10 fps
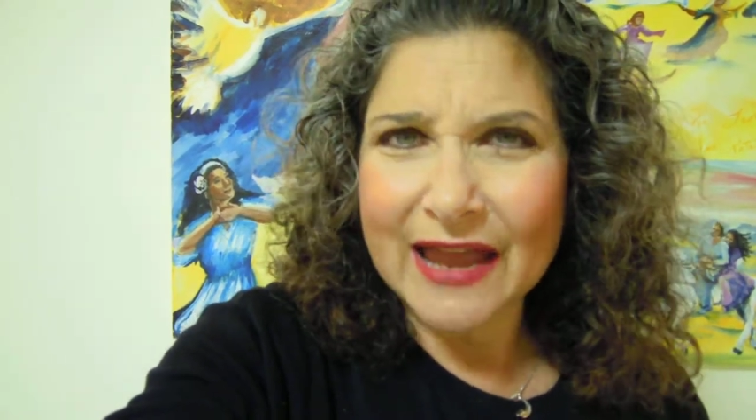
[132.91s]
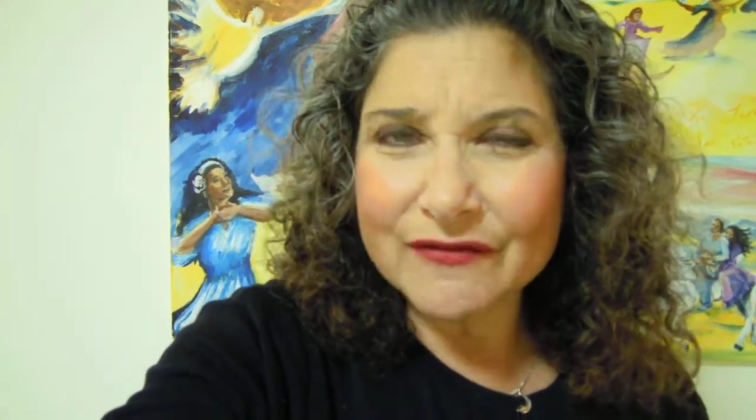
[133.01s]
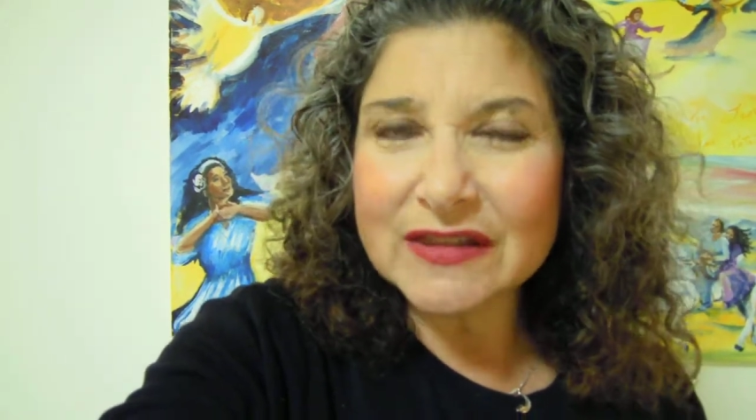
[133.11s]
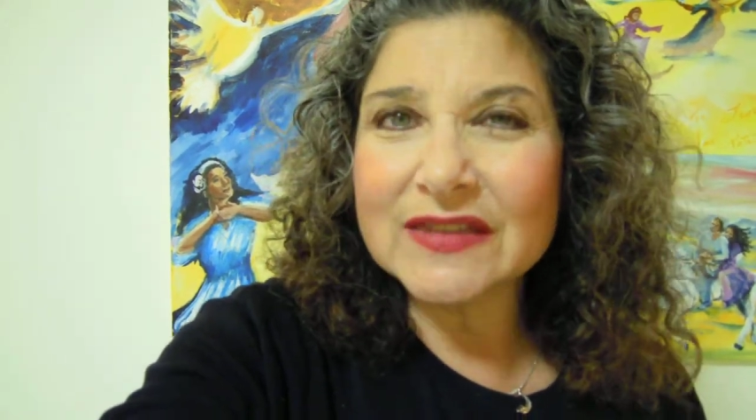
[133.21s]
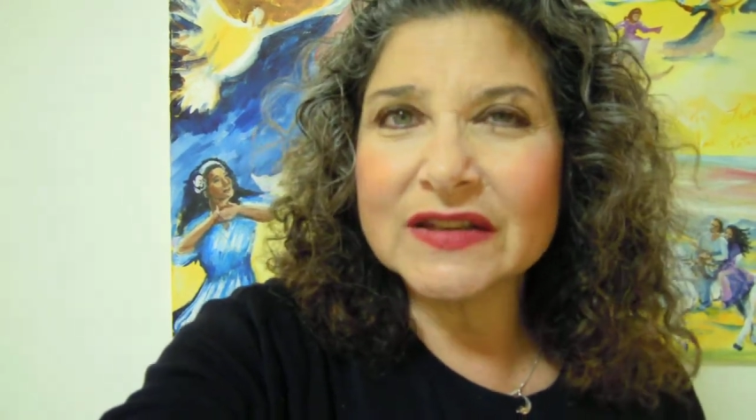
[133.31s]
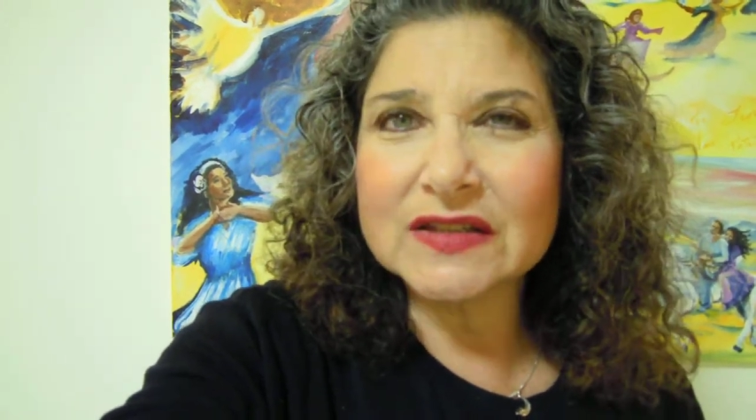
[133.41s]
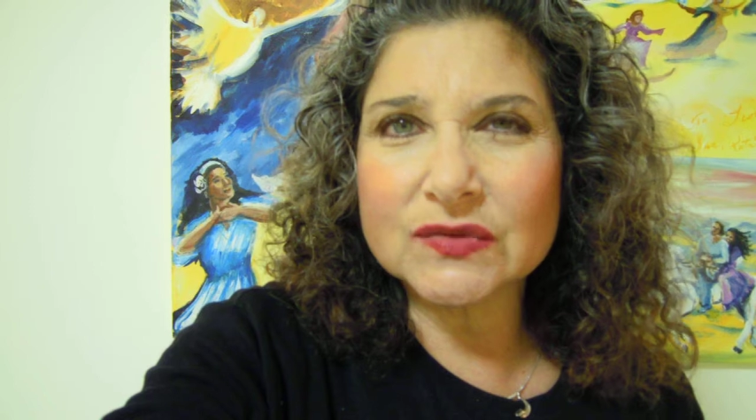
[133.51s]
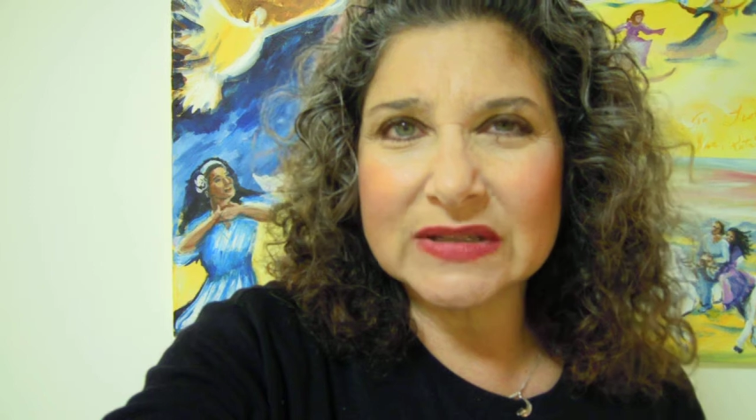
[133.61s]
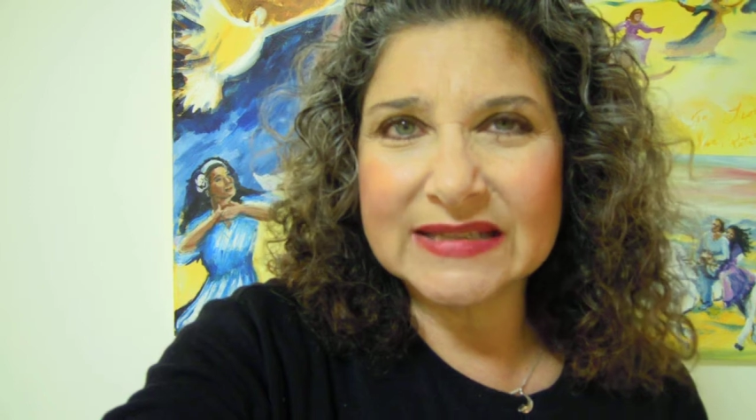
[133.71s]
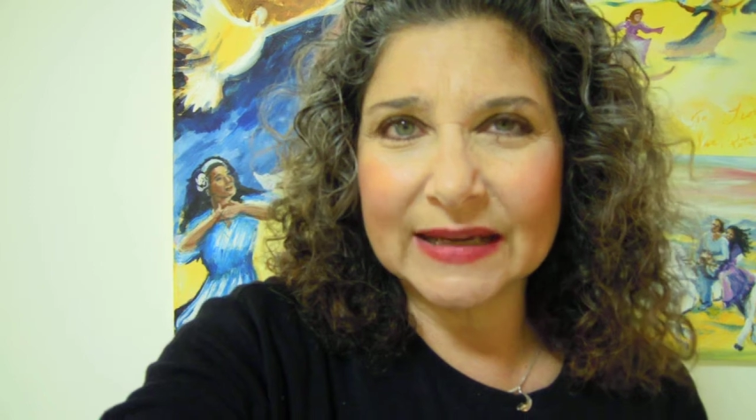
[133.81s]
everything
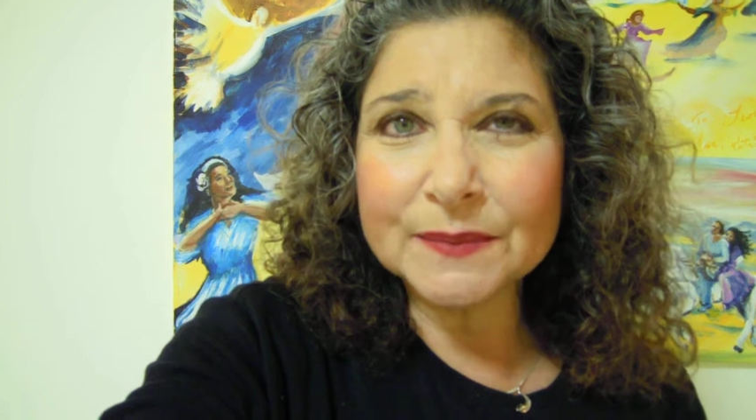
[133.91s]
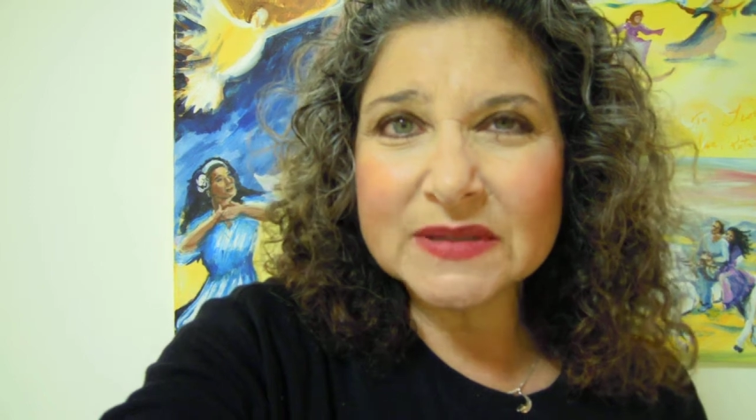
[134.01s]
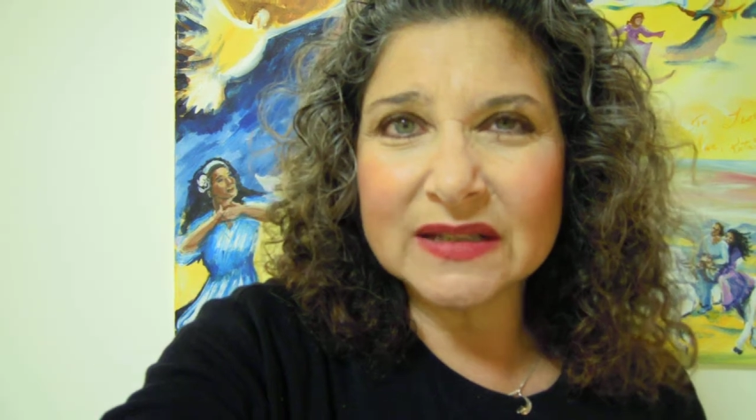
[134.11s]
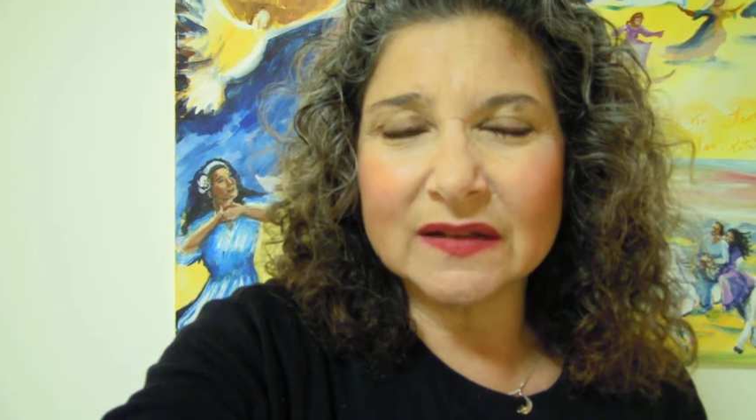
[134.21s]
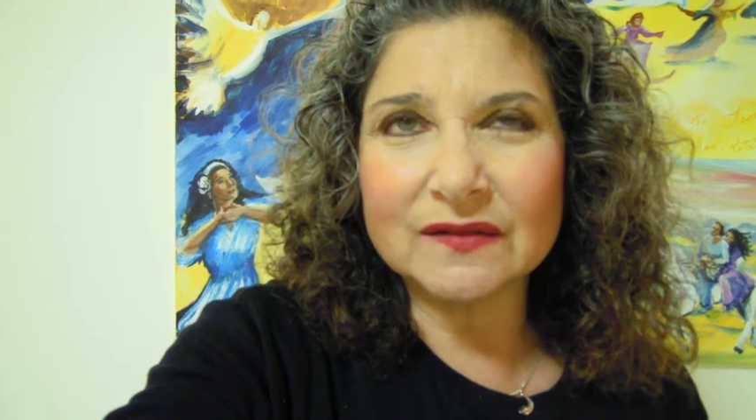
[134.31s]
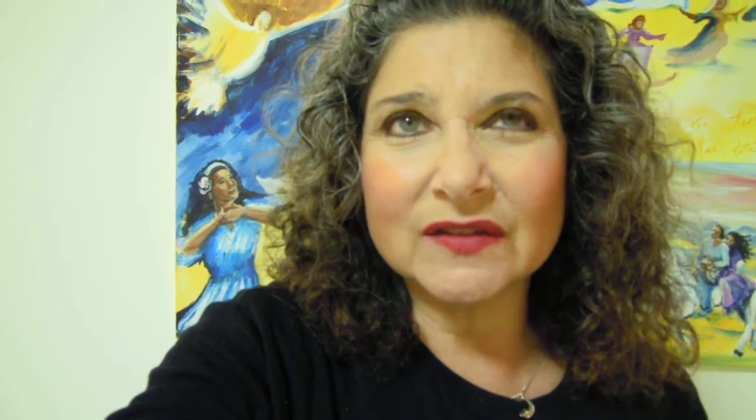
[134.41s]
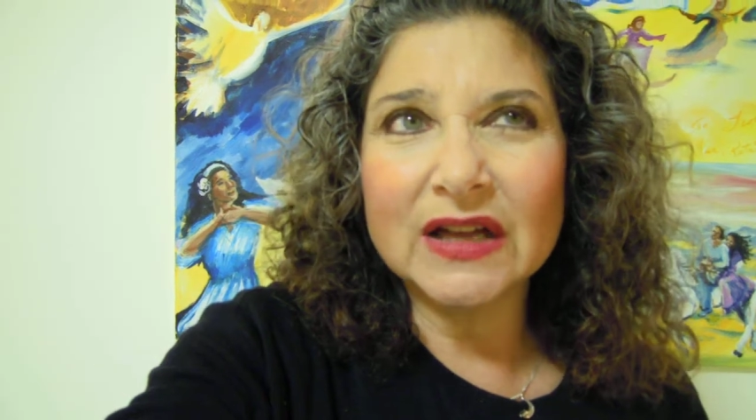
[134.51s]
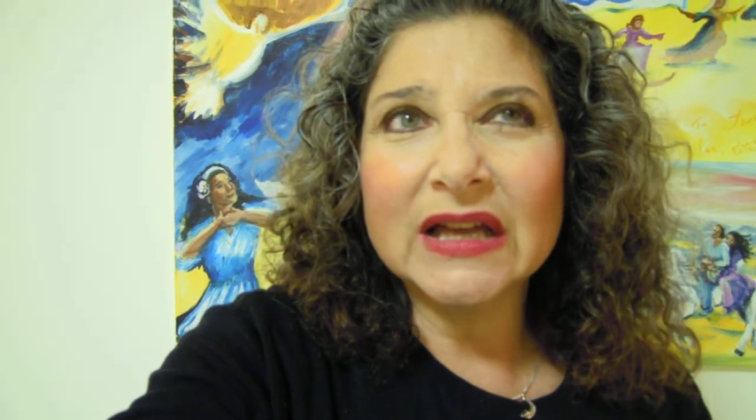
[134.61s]
is redemptive.